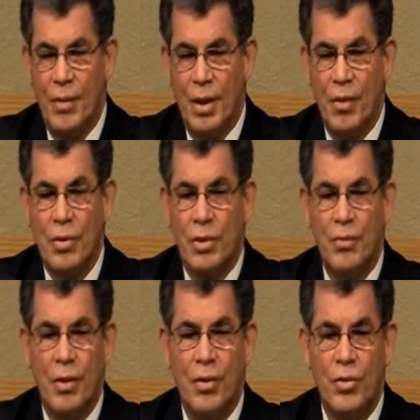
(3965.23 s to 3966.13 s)
He was a
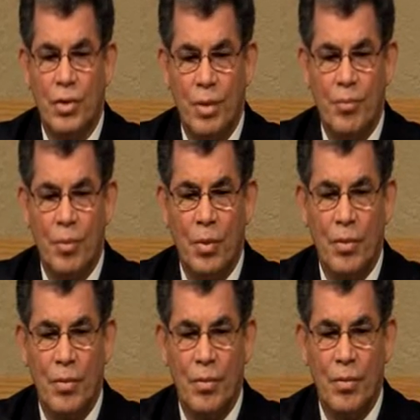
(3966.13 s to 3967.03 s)
very simple
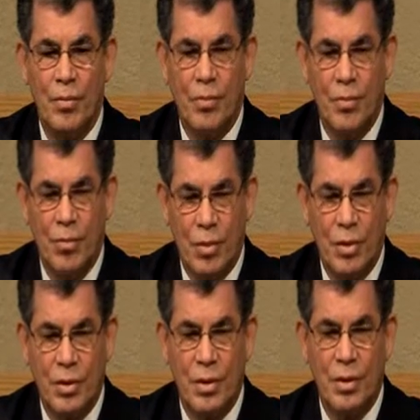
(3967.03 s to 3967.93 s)

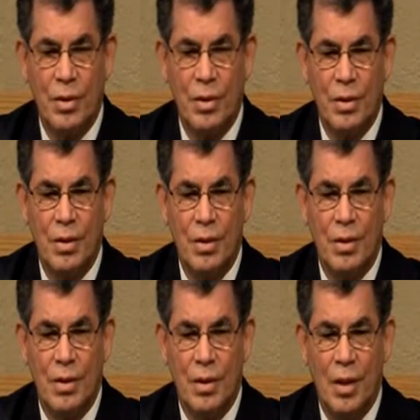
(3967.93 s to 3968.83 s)
person.
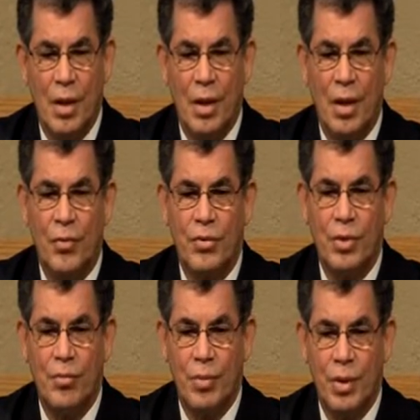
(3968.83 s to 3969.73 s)
He loved
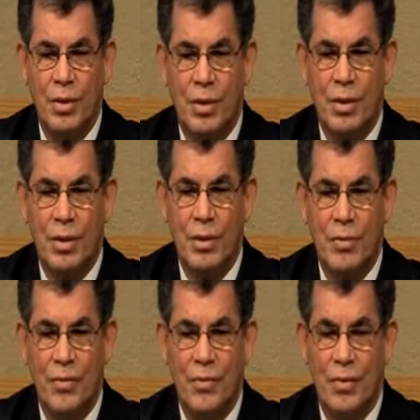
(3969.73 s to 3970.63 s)
simplicity.
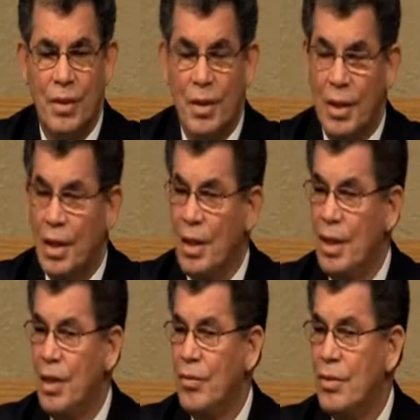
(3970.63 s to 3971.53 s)
He
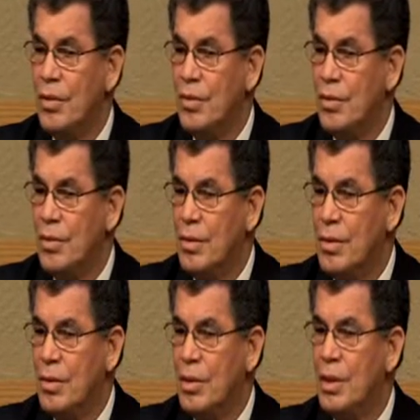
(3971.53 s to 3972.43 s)
loved
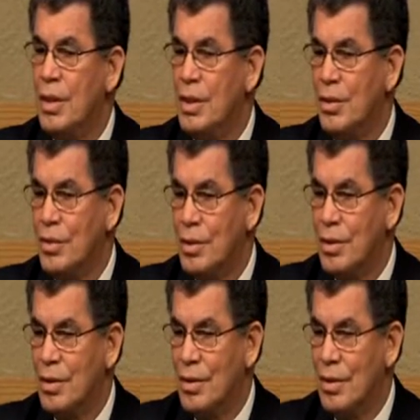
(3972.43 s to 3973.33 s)
the lilies,
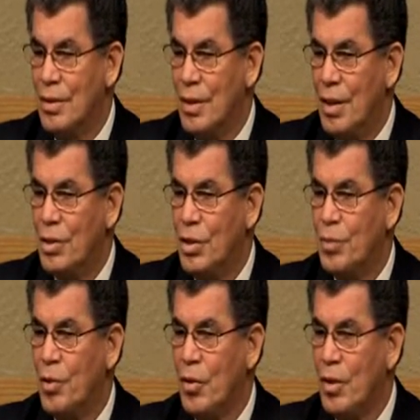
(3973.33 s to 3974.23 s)
and he
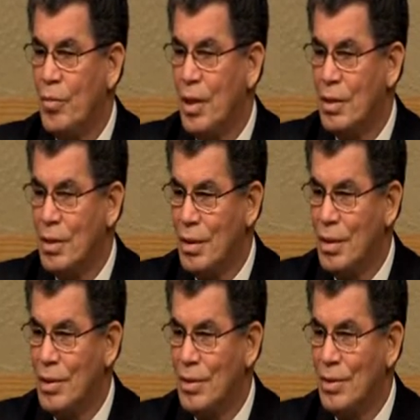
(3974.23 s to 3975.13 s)
spoke about the
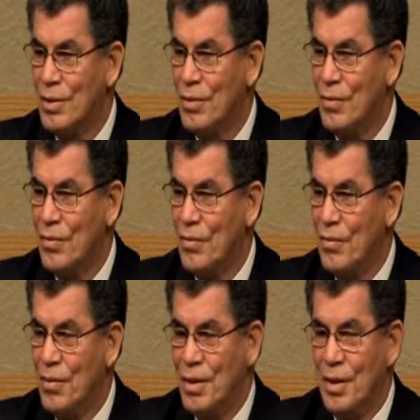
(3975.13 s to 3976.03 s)
lilies.
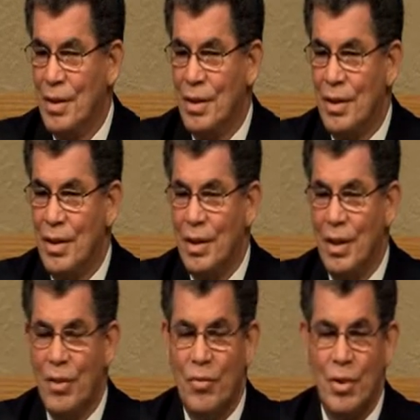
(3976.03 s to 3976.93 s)
He
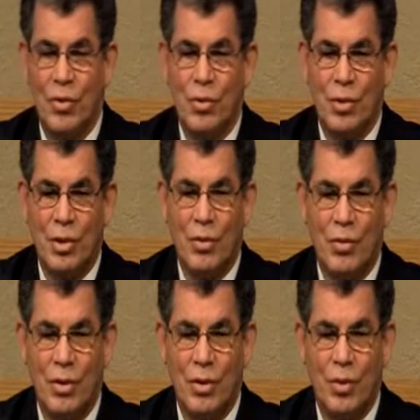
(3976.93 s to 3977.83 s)
loved little children.
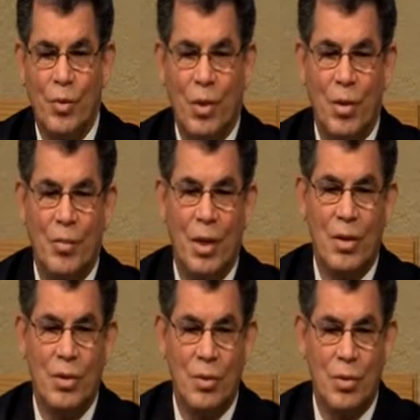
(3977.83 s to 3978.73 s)
He spoke about
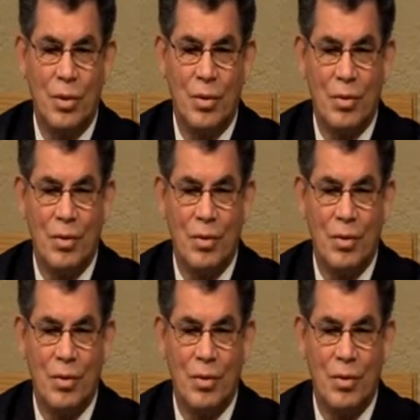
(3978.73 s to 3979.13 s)
little children.